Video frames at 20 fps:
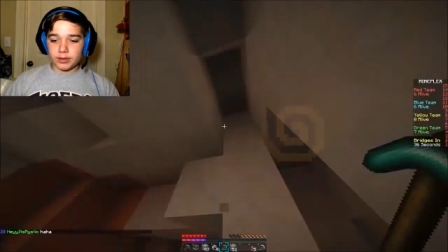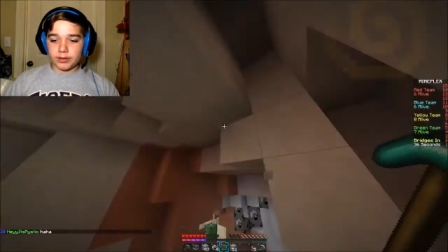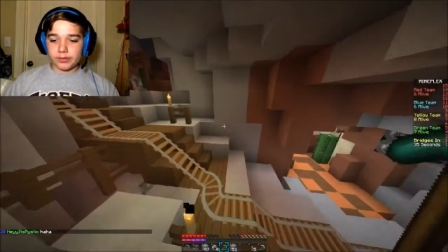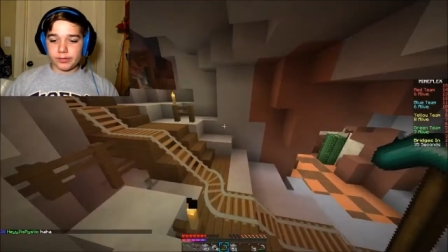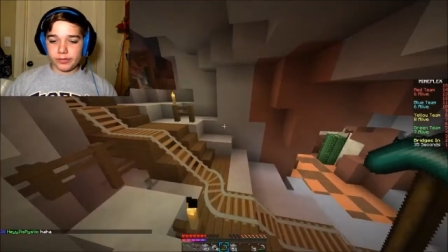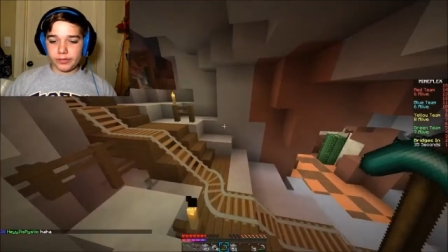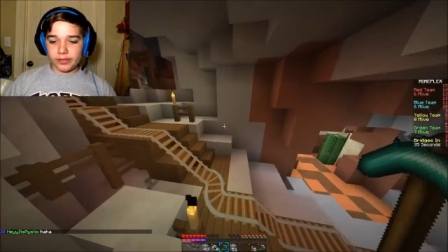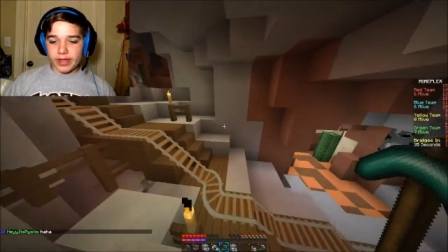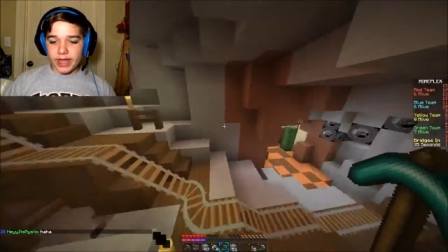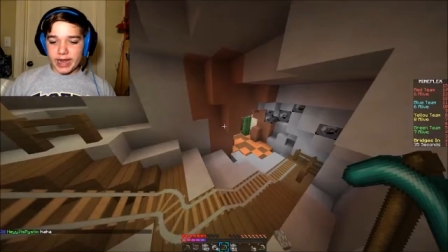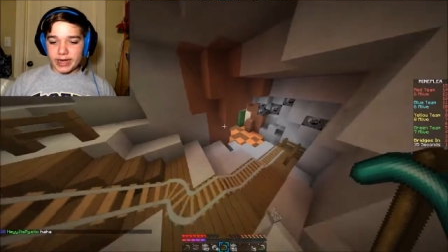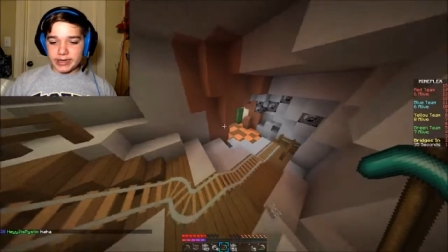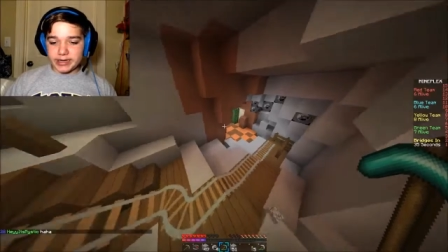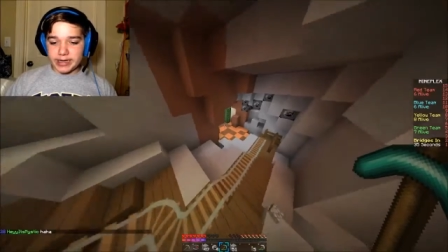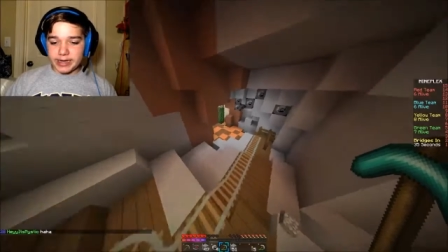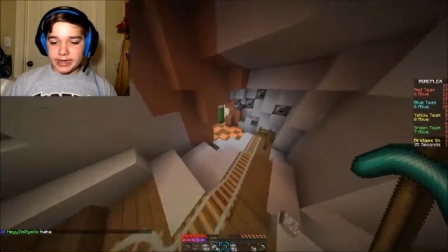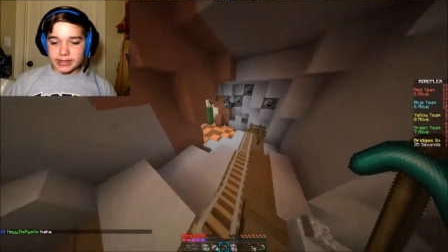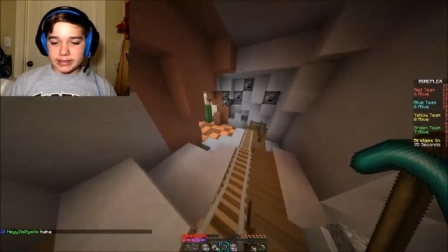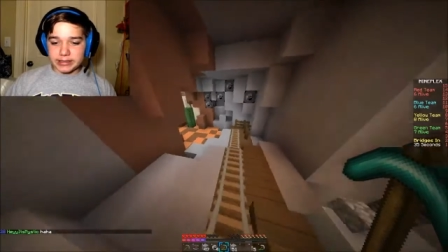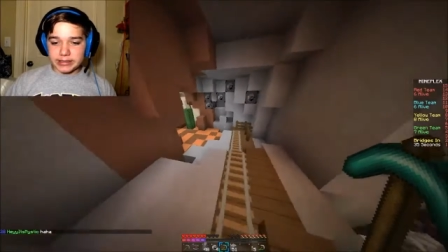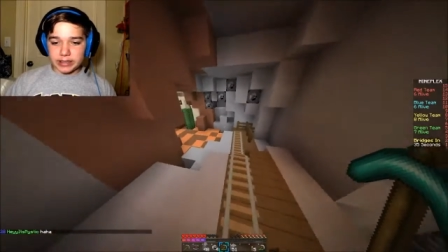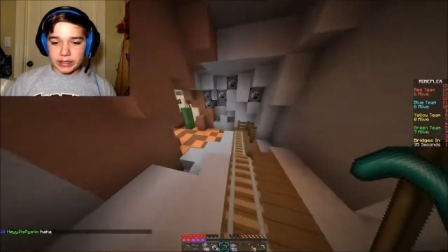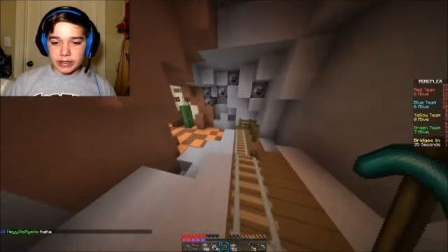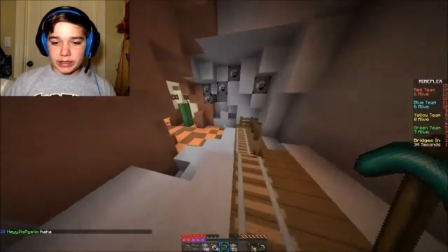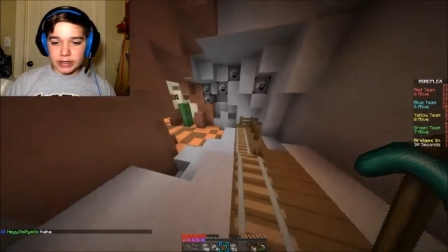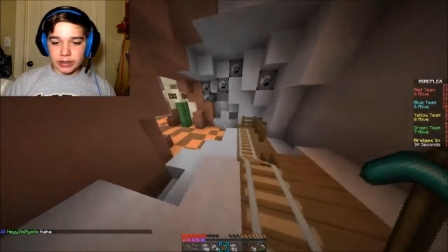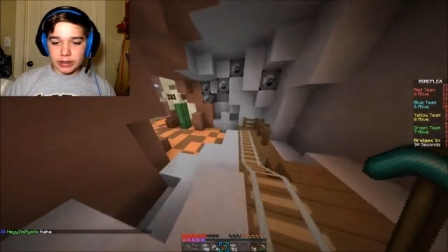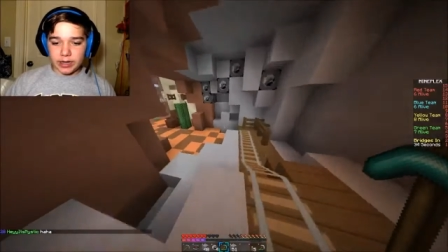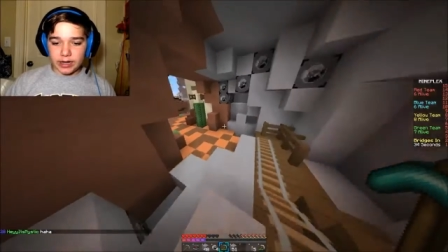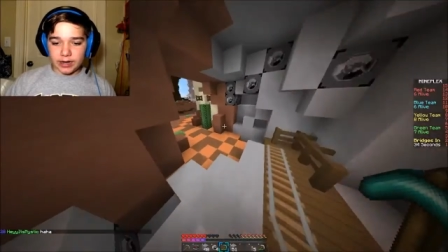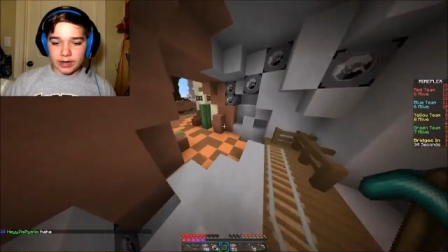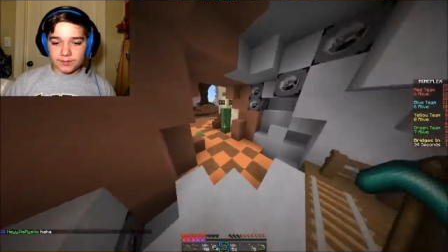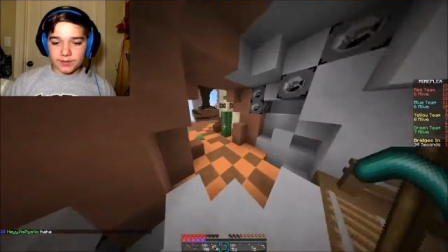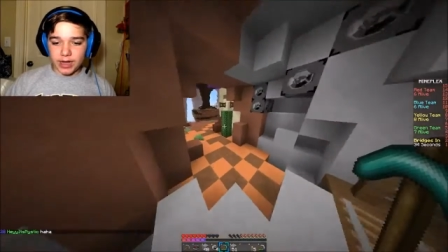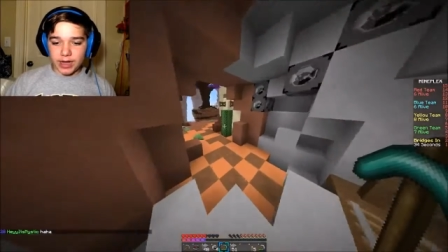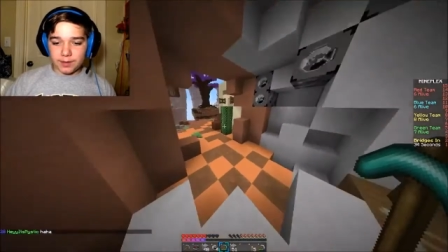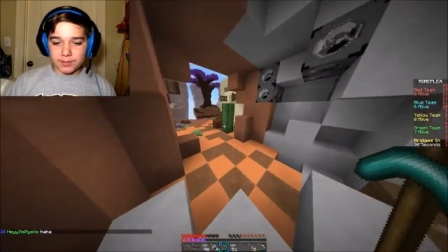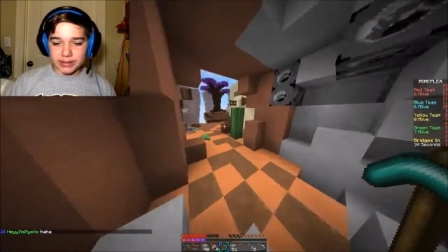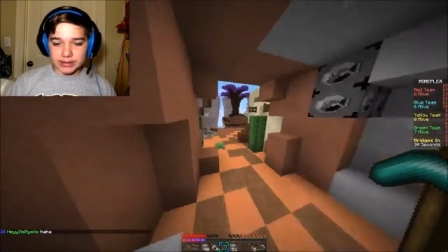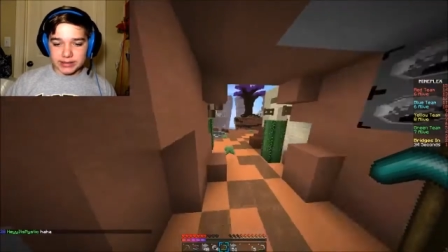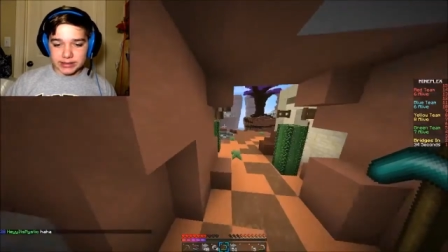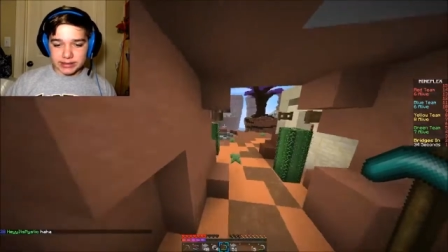That is a lot of diamonds.